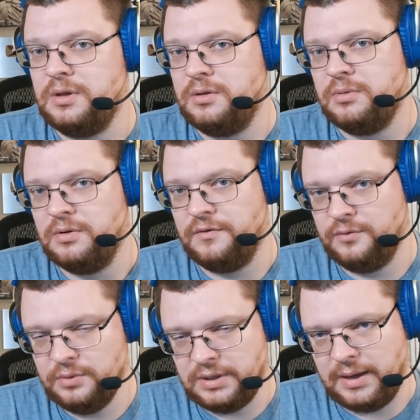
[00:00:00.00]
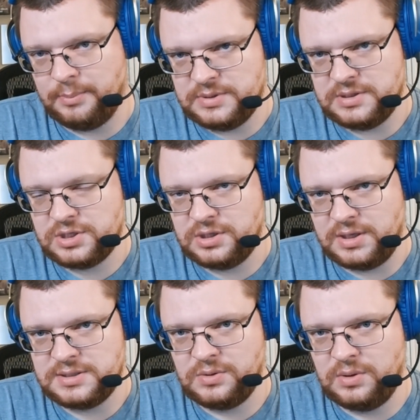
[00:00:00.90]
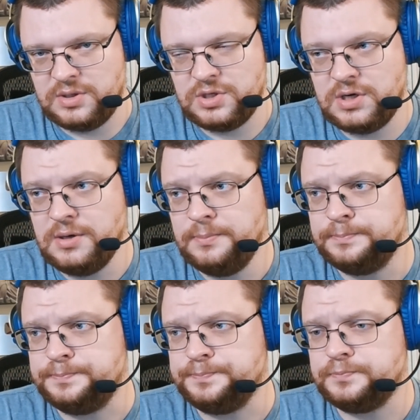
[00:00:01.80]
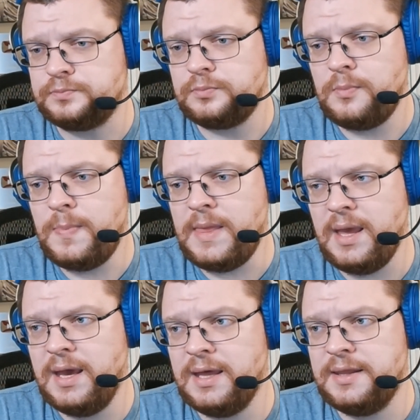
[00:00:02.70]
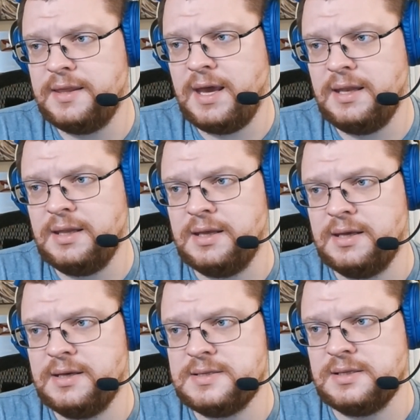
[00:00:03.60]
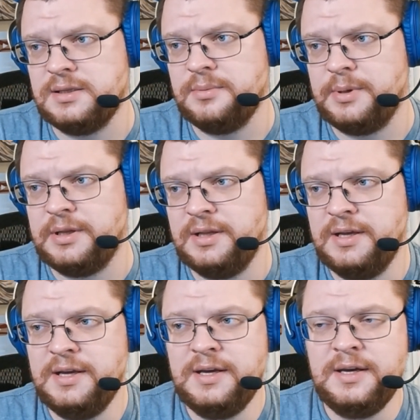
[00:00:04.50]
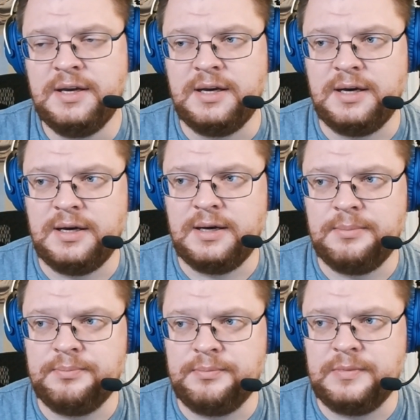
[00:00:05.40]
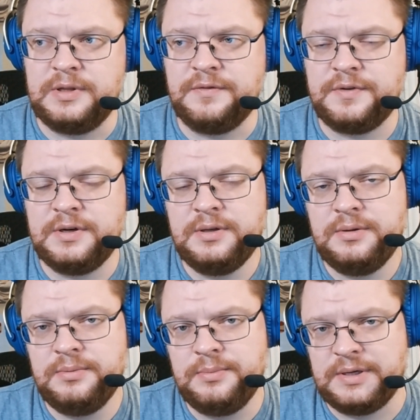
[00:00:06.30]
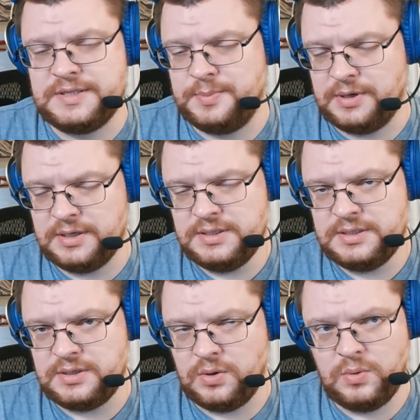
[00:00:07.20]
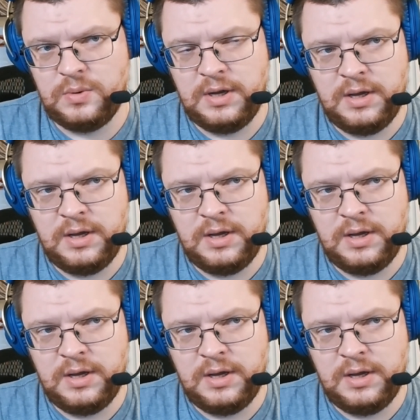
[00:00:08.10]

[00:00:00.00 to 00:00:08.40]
into the full-time position as a Q engineer. And that is a little bit uh, different experience. So